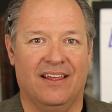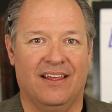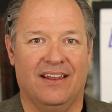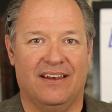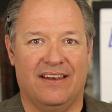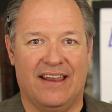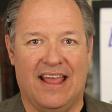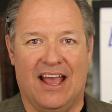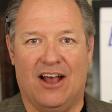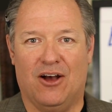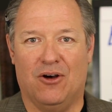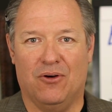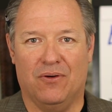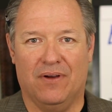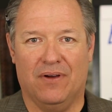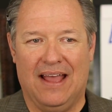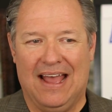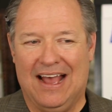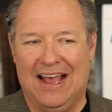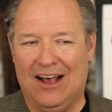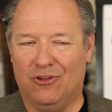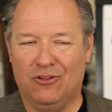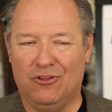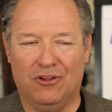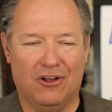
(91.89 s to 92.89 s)
Now,
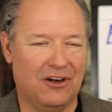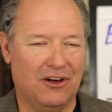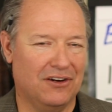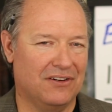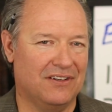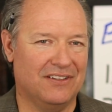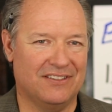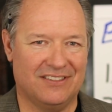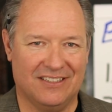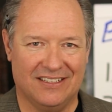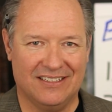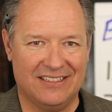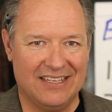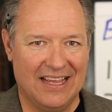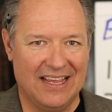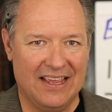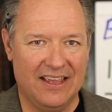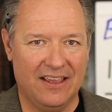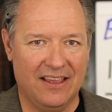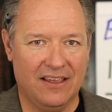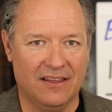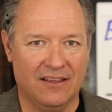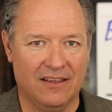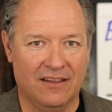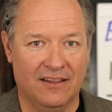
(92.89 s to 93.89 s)
how long does it
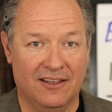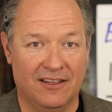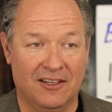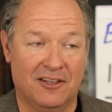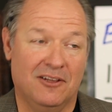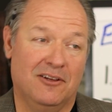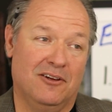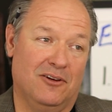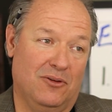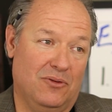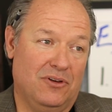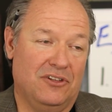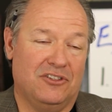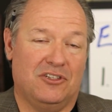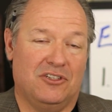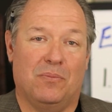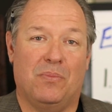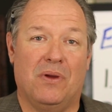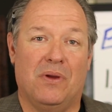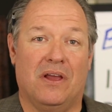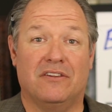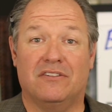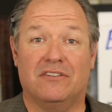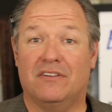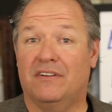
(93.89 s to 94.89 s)
take? Well, it
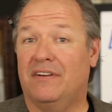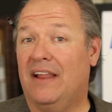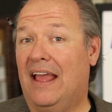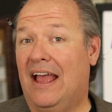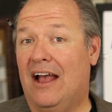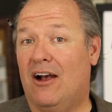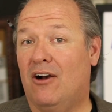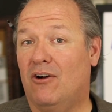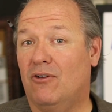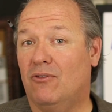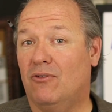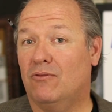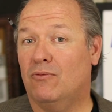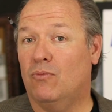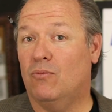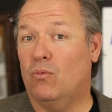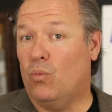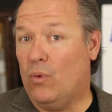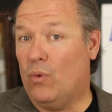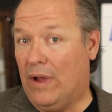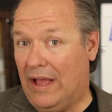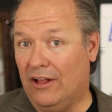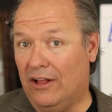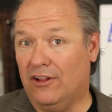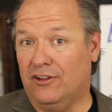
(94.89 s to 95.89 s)
depends on how
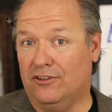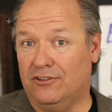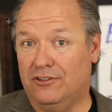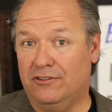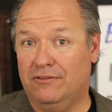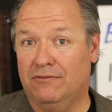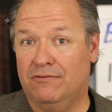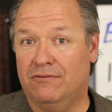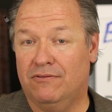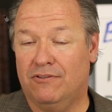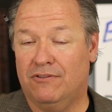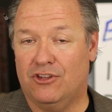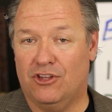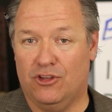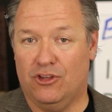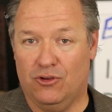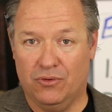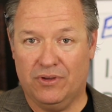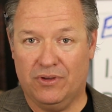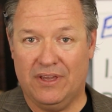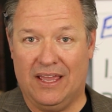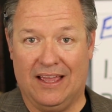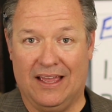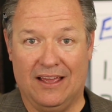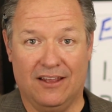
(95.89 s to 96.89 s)
well you
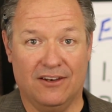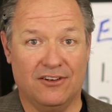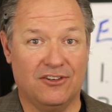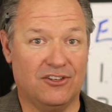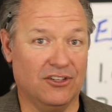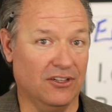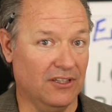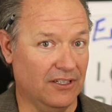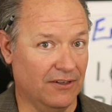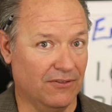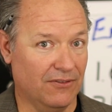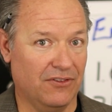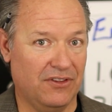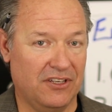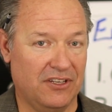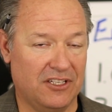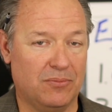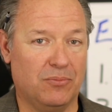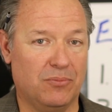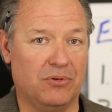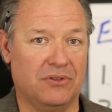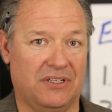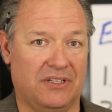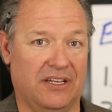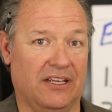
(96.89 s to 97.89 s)
can deliver these
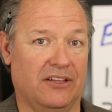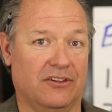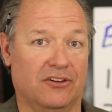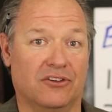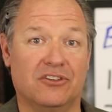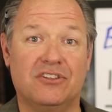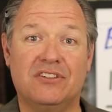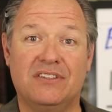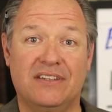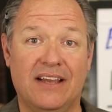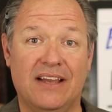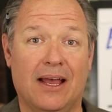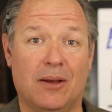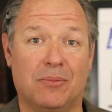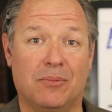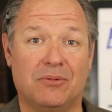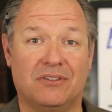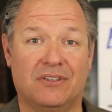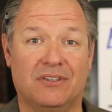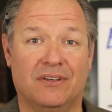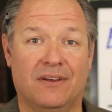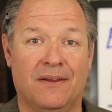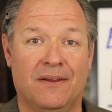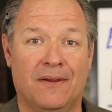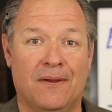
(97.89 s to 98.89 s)
particular steps.